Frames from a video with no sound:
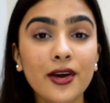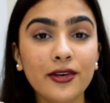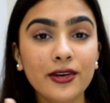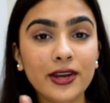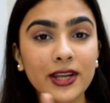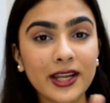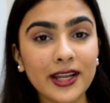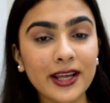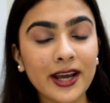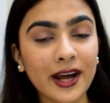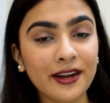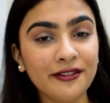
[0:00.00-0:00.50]

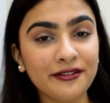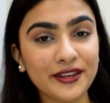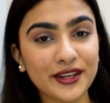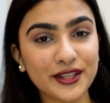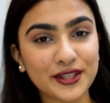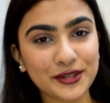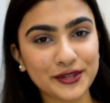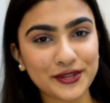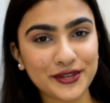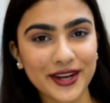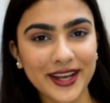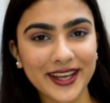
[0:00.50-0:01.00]
really can't wait
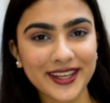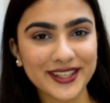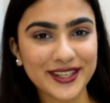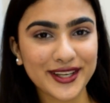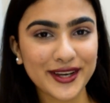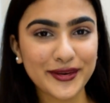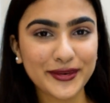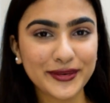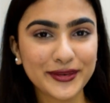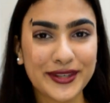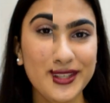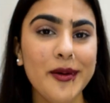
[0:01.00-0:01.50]
to try it
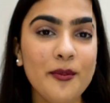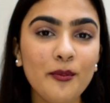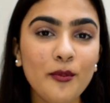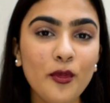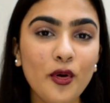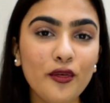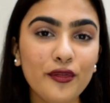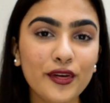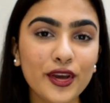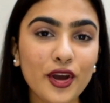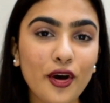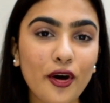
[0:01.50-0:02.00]
out.
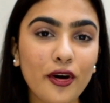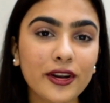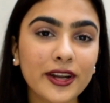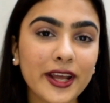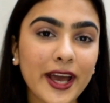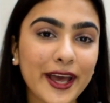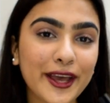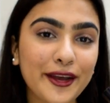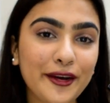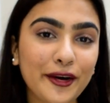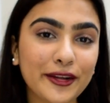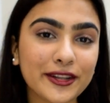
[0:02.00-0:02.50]
Moving on,
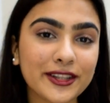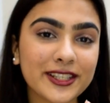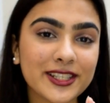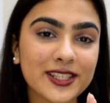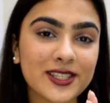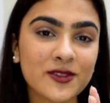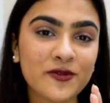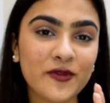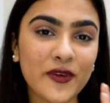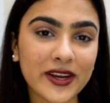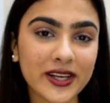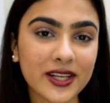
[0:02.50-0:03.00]
I got
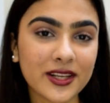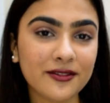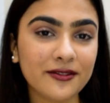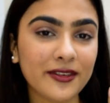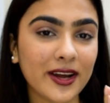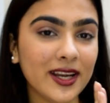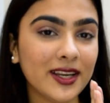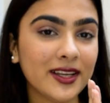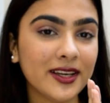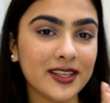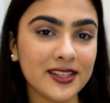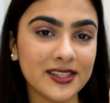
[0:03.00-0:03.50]
this
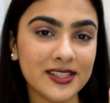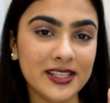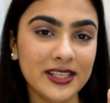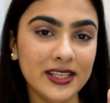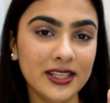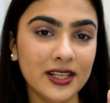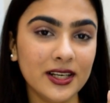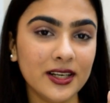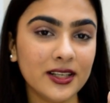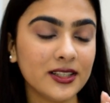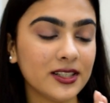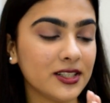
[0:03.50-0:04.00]
Wetnwild
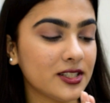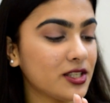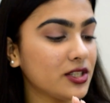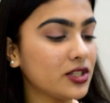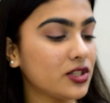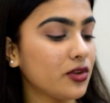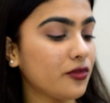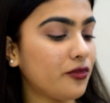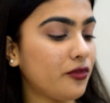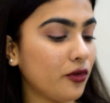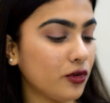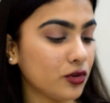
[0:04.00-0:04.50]
concealer. This is
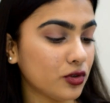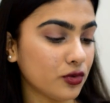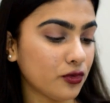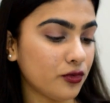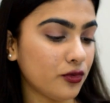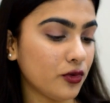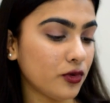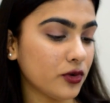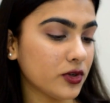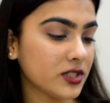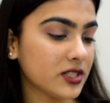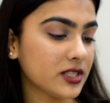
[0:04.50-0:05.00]
the Photo
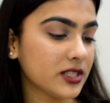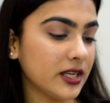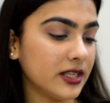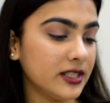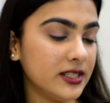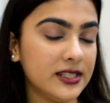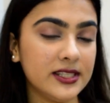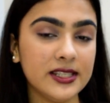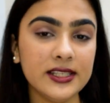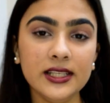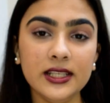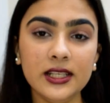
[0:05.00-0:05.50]
Focus
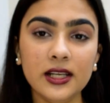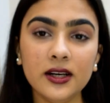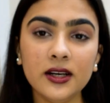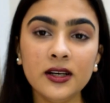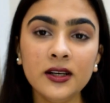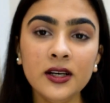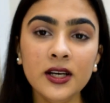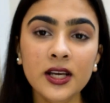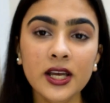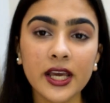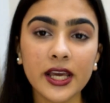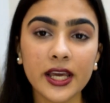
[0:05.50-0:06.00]

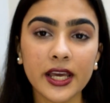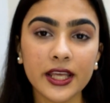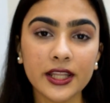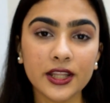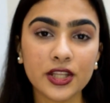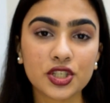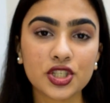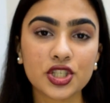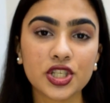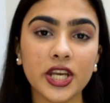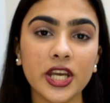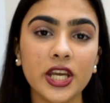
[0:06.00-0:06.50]
concealer in the
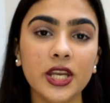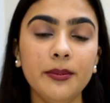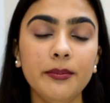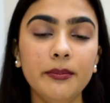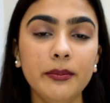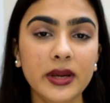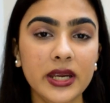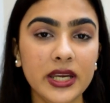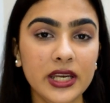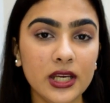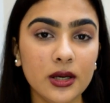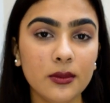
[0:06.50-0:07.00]
shade
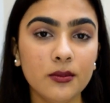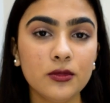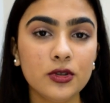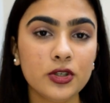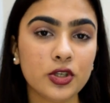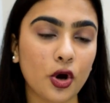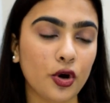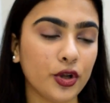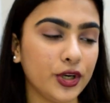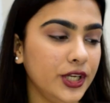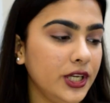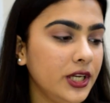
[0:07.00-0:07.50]
Medium
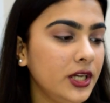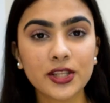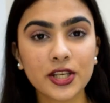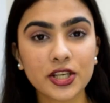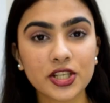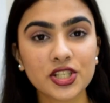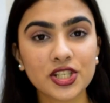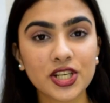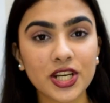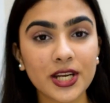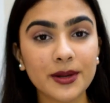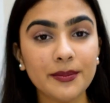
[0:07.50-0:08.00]
Tawny.
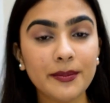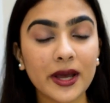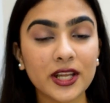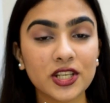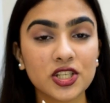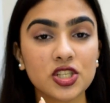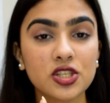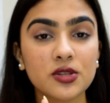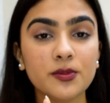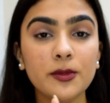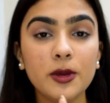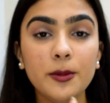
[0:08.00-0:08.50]
This shade
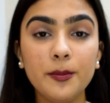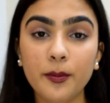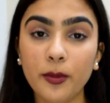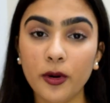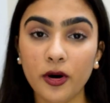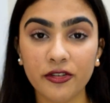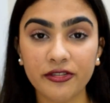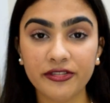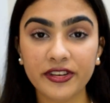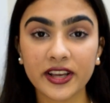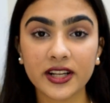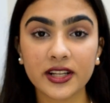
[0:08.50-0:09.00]
matches me
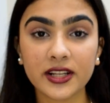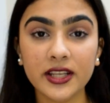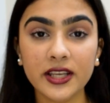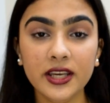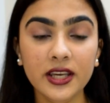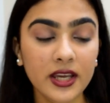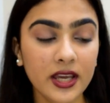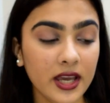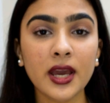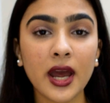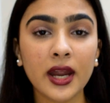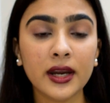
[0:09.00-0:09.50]

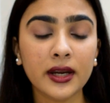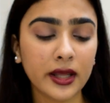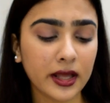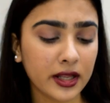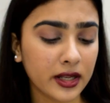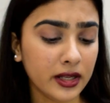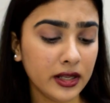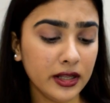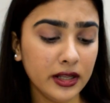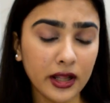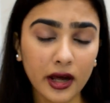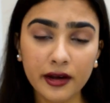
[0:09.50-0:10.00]
perfectly and
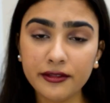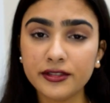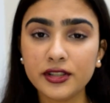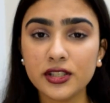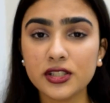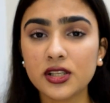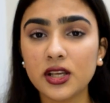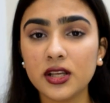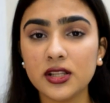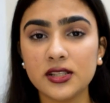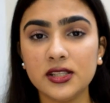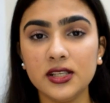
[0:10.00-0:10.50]
I love
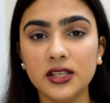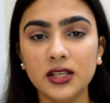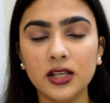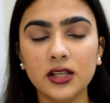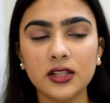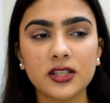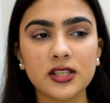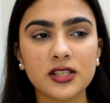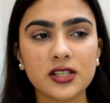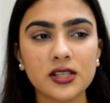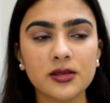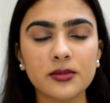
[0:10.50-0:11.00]
this
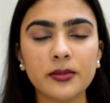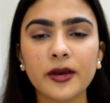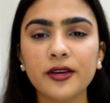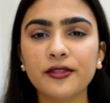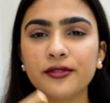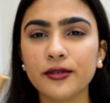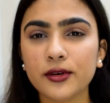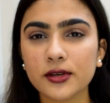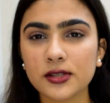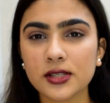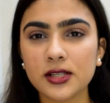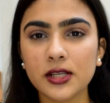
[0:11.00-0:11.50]
concealer. This is my
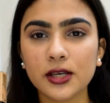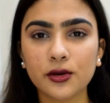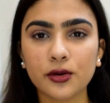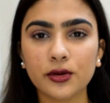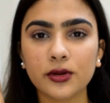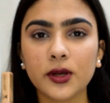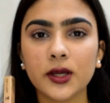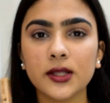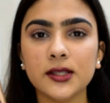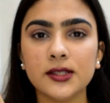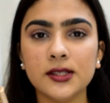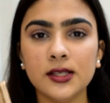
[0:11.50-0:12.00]
first
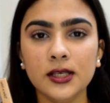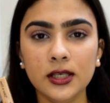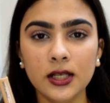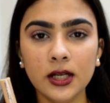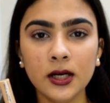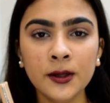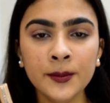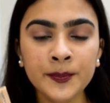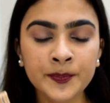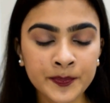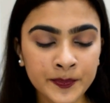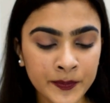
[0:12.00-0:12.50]
liquid concealer,